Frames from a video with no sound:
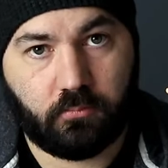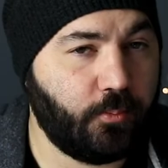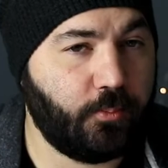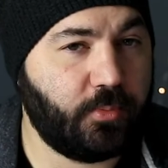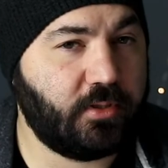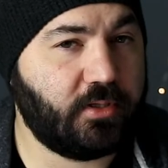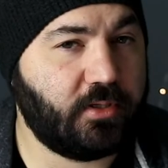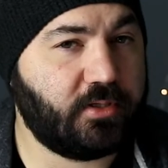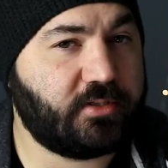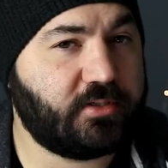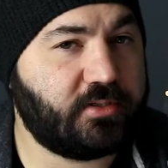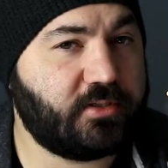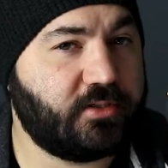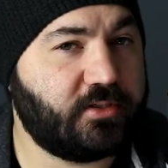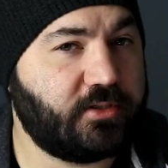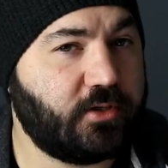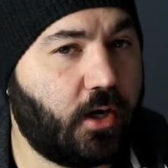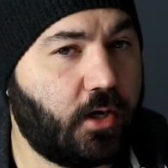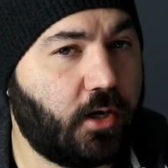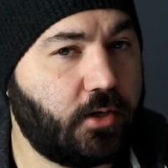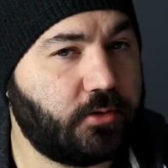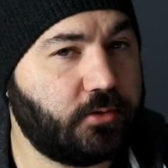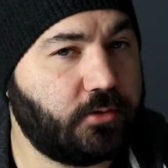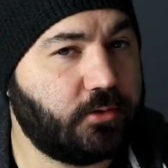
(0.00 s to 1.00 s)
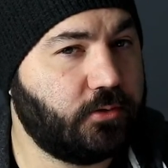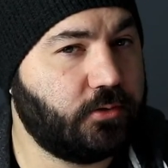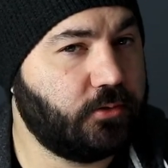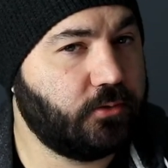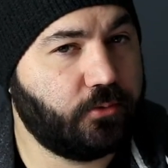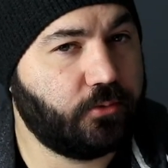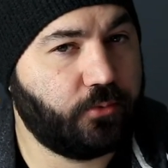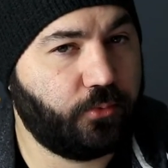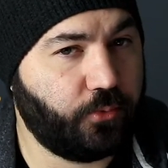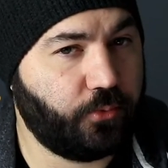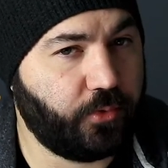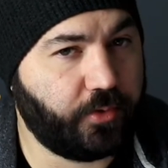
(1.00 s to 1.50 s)
But let's start
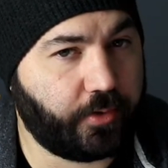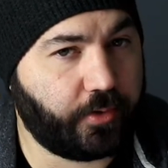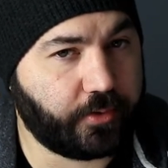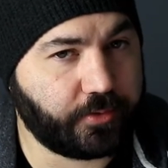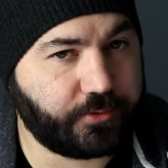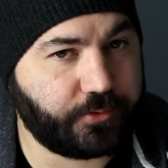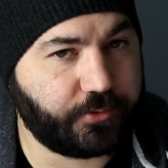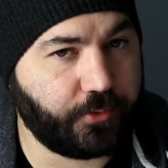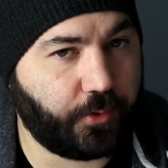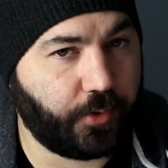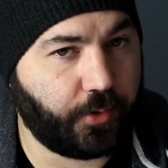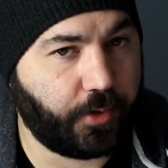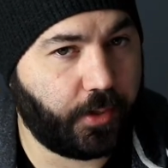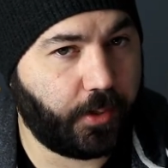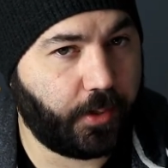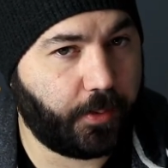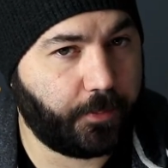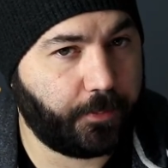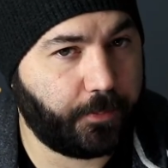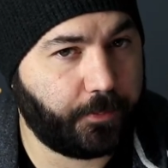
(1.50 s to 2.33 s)
with a story.